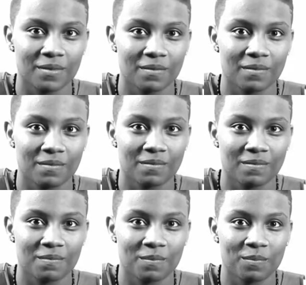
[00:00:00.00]

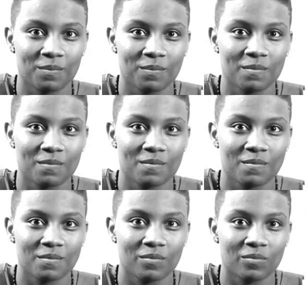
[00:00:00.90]

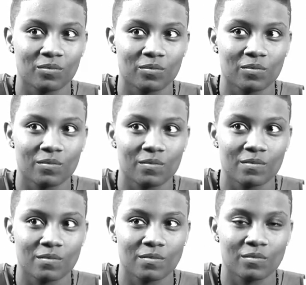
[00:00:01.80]

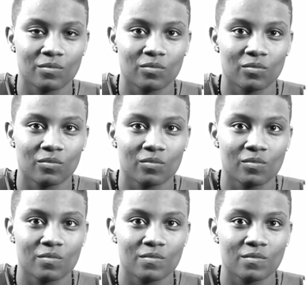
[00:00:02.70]

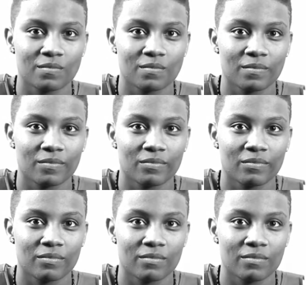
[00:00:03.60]

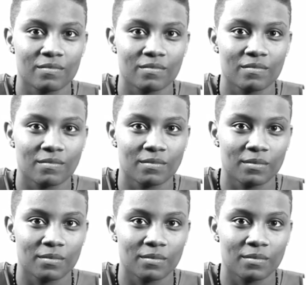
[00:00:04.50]
(silent)